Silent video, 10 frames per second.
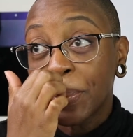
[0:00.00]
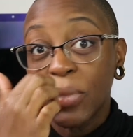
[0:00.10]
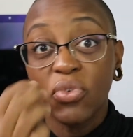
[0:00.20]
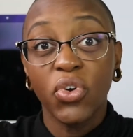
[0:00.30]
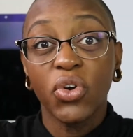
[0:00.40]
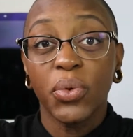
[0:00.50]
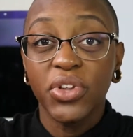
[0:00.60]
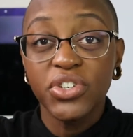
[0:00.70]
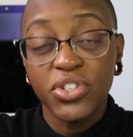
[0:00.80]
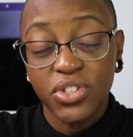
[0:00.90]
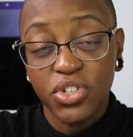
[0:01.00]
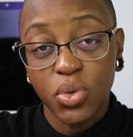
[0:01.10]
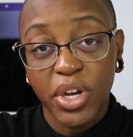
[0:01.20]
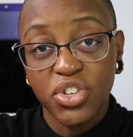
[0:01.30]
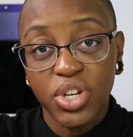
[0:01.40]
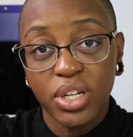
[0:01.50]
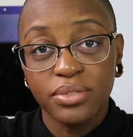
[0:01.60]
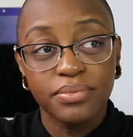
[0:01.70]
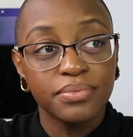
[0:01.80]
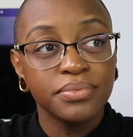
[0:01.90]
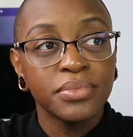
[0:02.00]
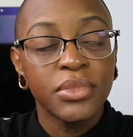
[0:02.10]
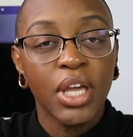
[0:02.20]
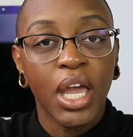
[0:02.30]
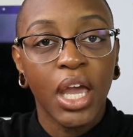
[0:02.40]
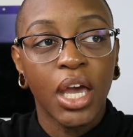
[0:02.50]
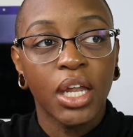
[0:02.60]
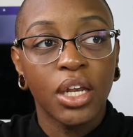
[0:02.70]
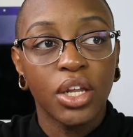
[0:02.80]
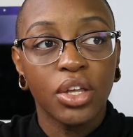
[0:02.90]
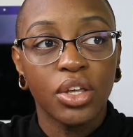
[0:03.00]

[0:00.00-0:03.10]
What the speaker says: if you're in a religious situation and